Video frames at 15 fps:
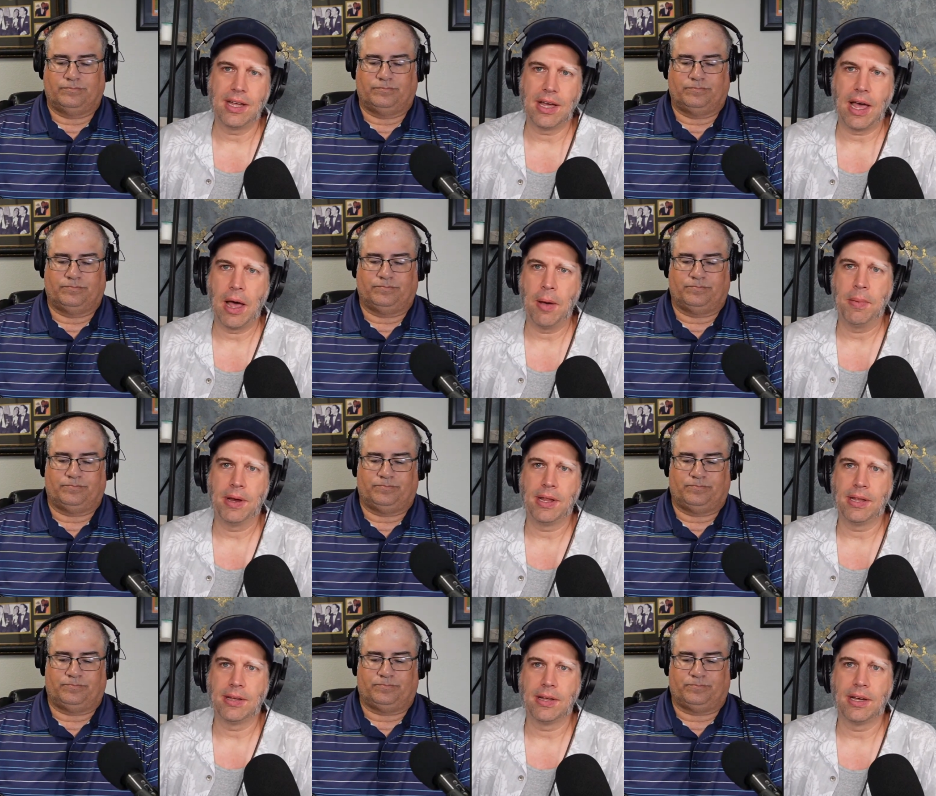Speaker 1: how
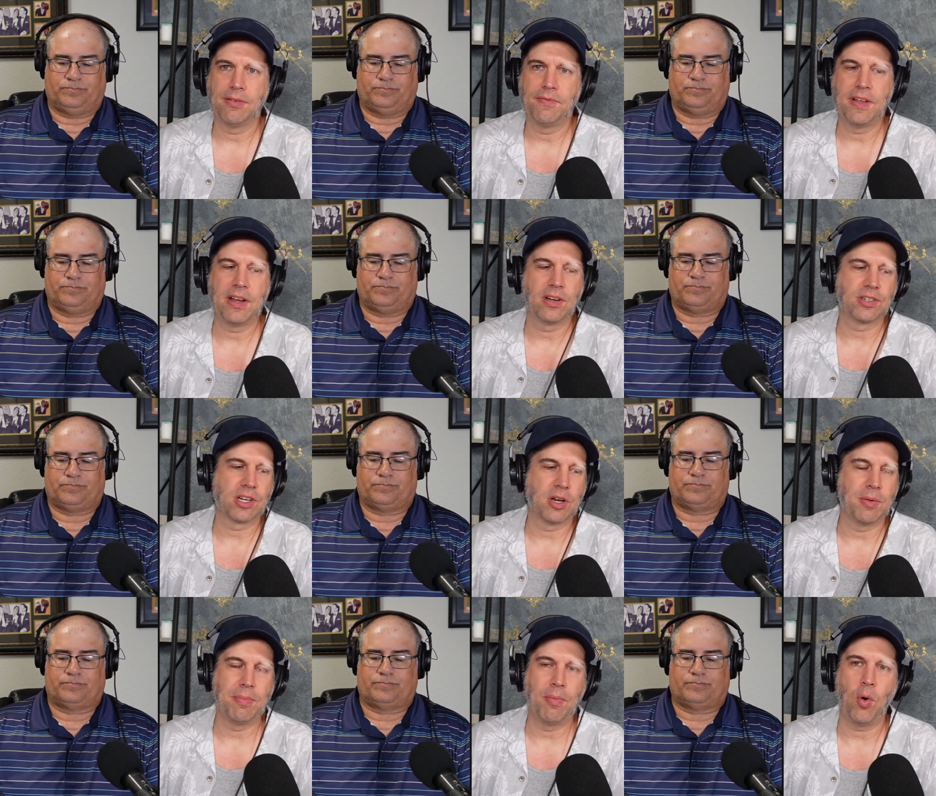many uh, fingers are
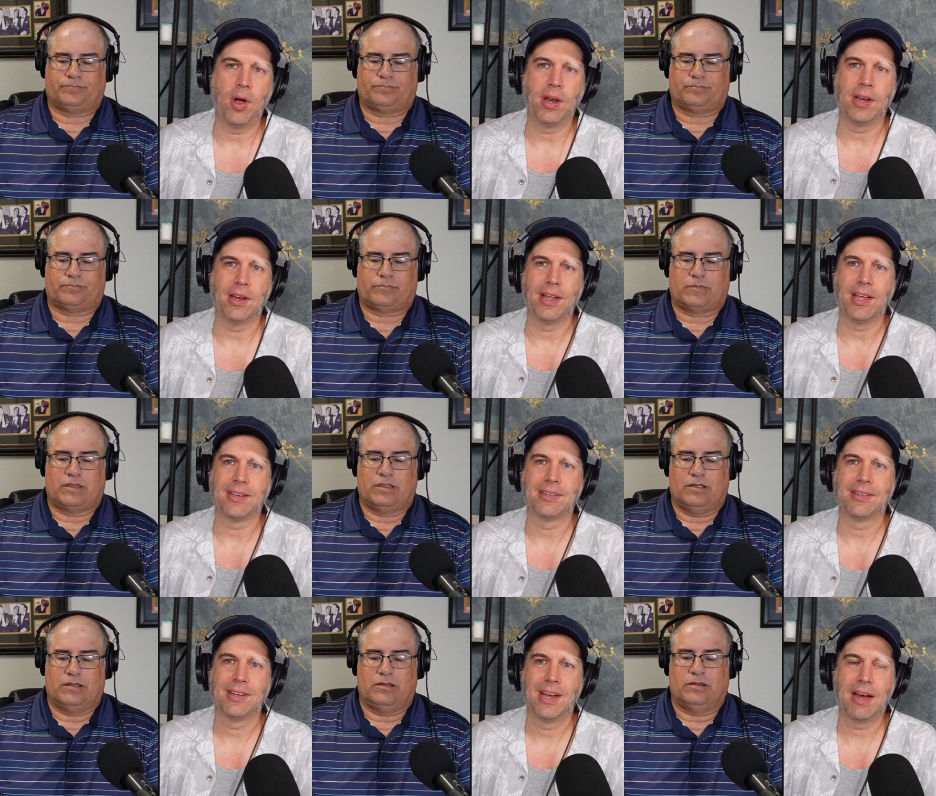going to be pointed
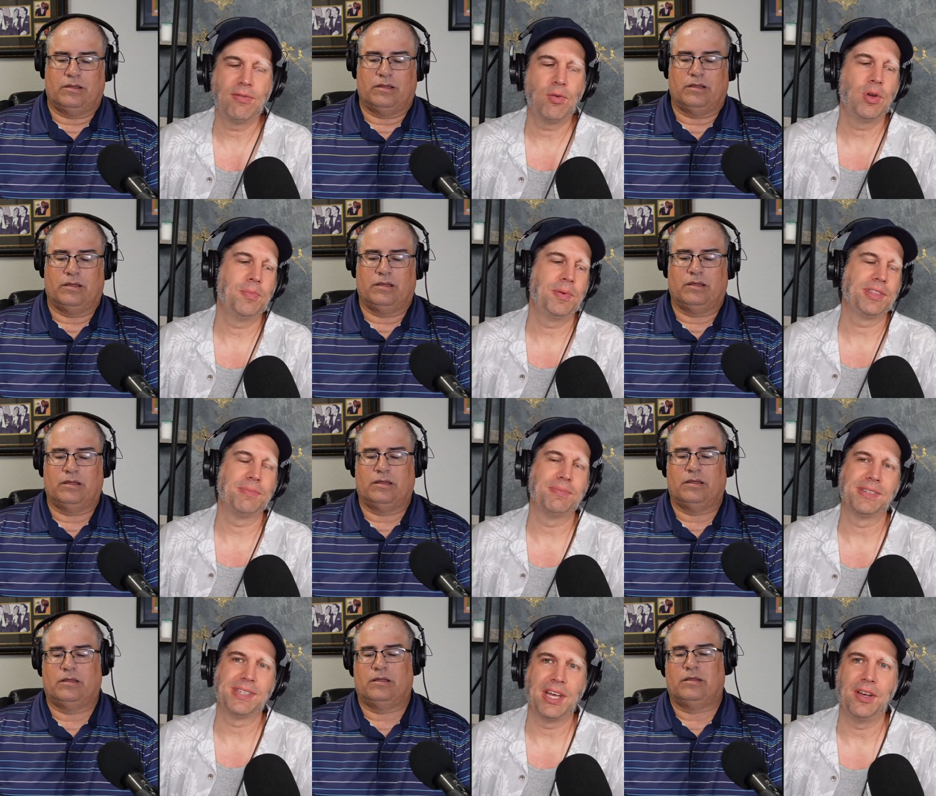at everyone but
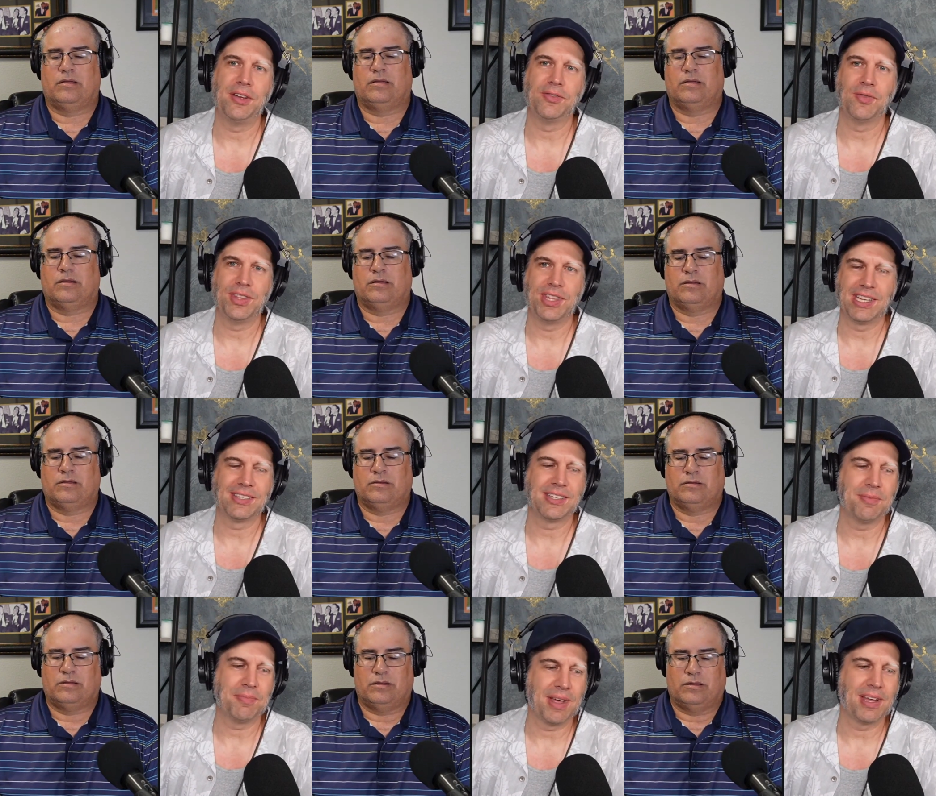themselves when things
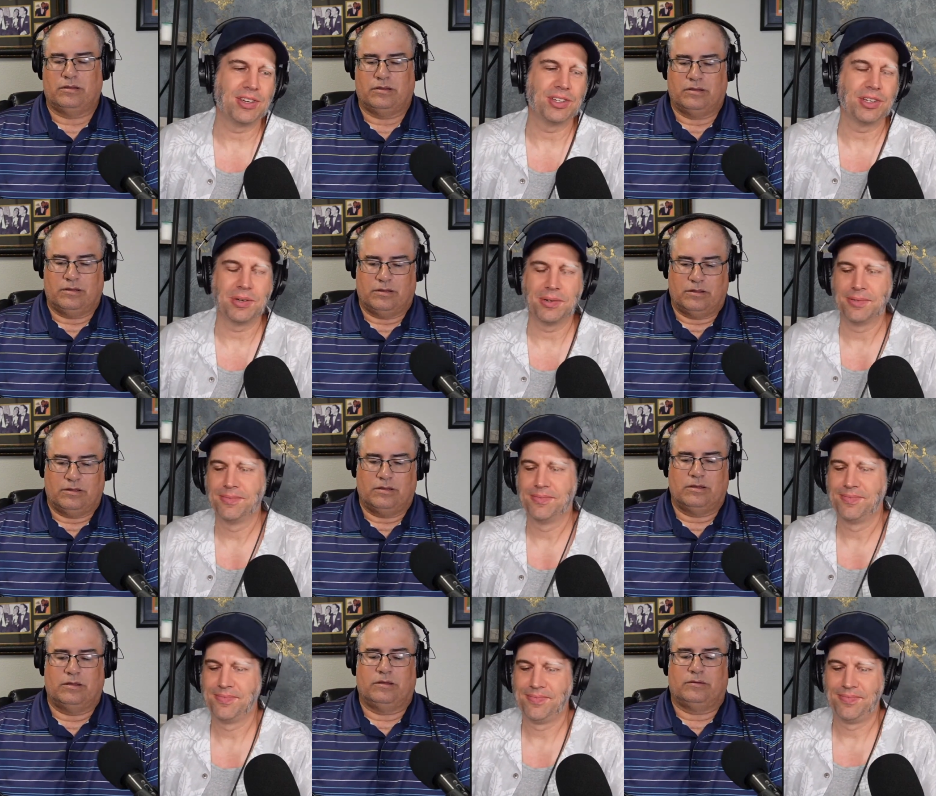get bad, Joe.
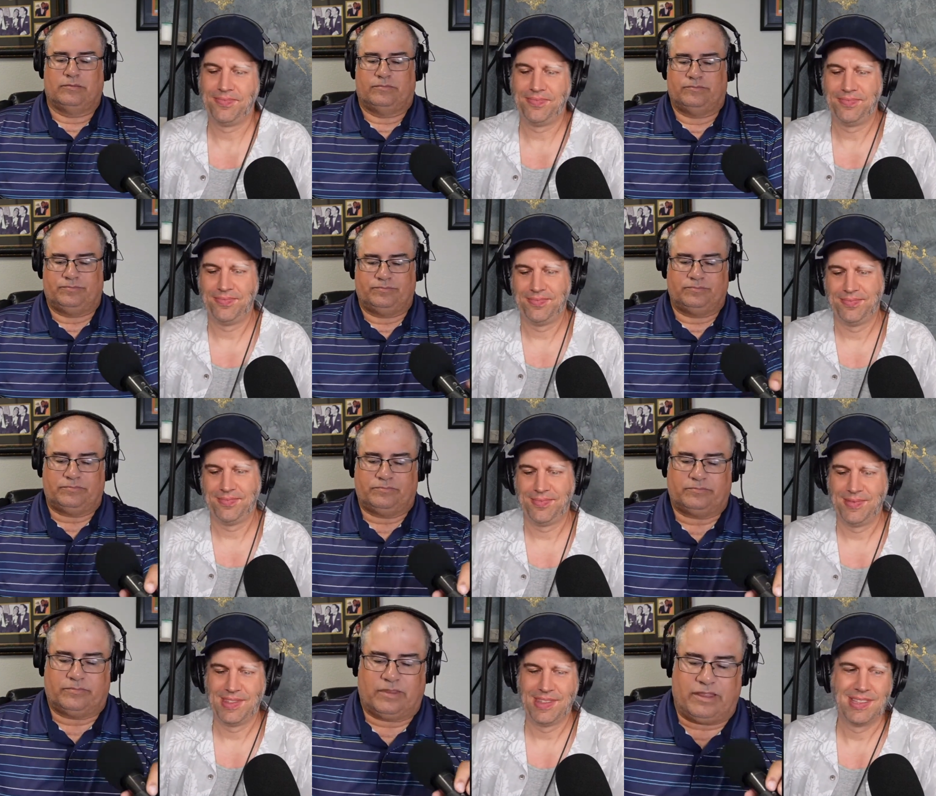
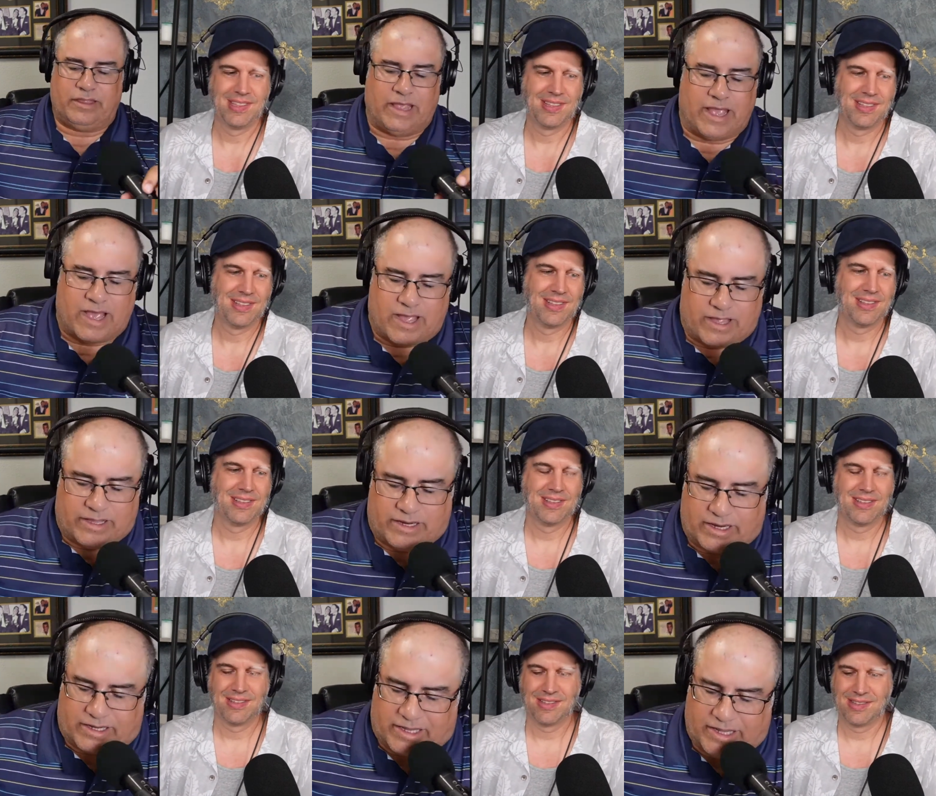
Speaker 2: Yeah,
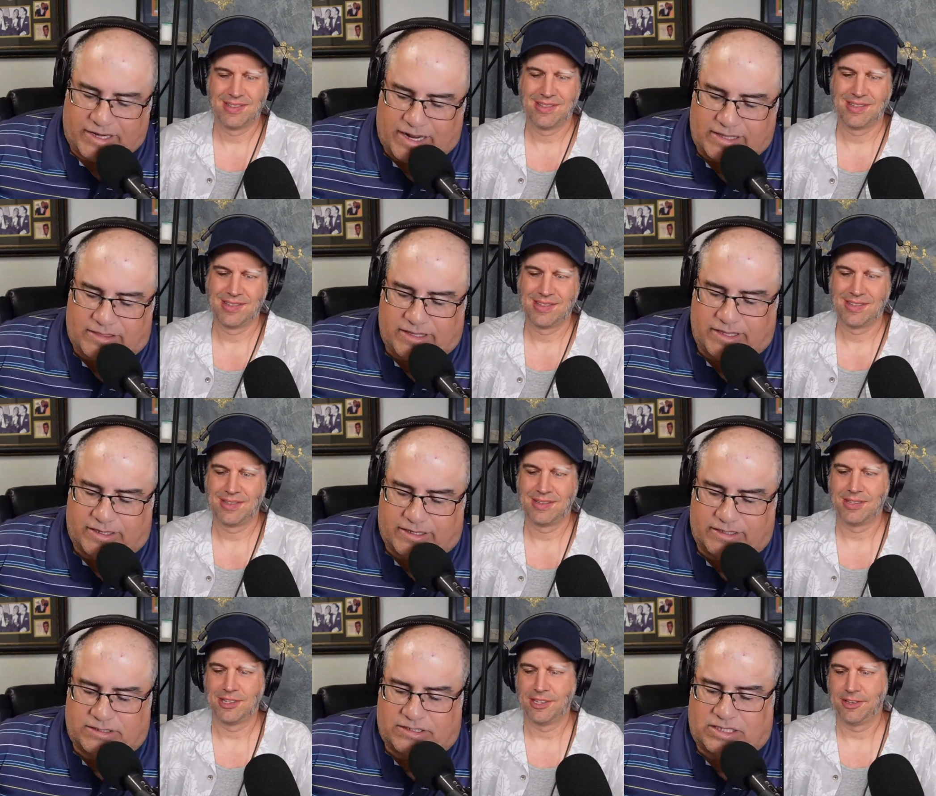and again, I
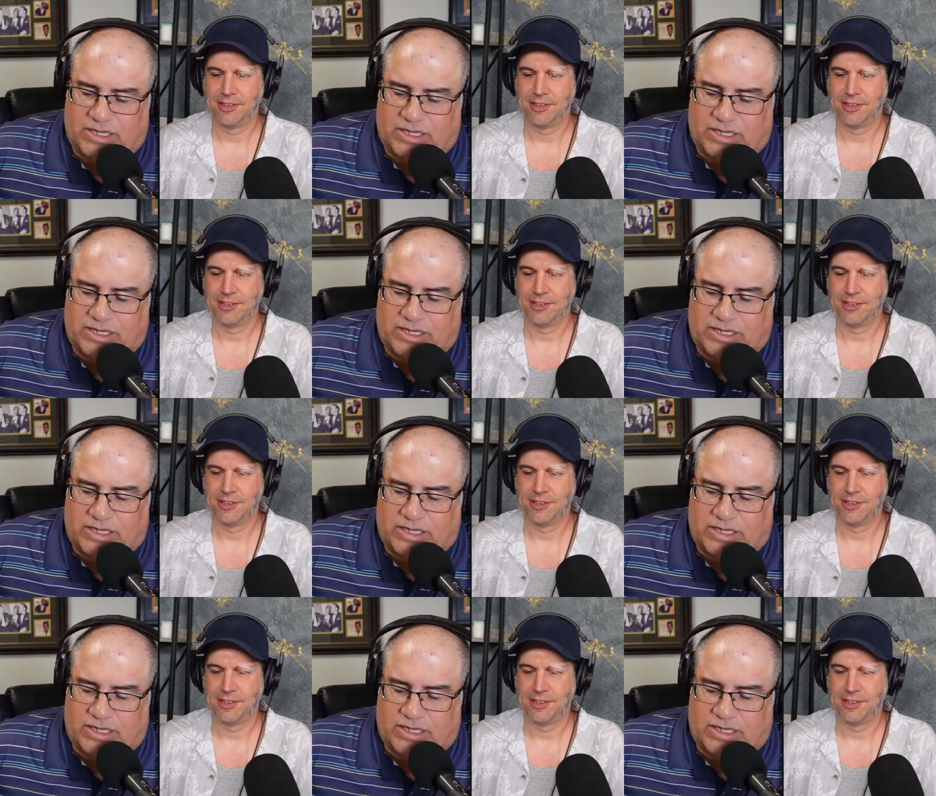think it's